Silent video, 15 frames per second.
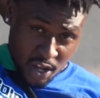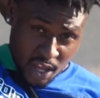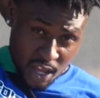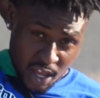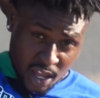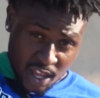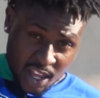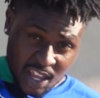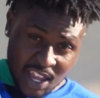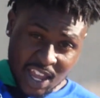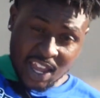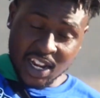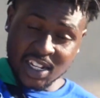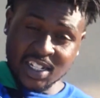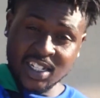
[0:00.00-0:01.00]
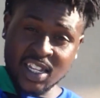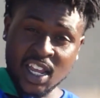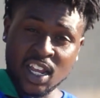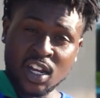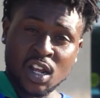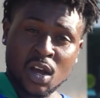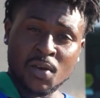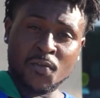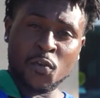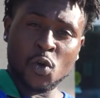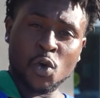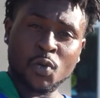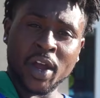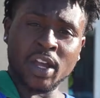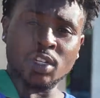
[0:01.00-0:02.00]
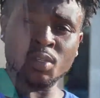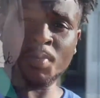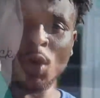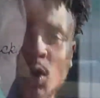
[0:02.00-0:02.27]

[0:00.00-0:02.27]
your head and extend up full range of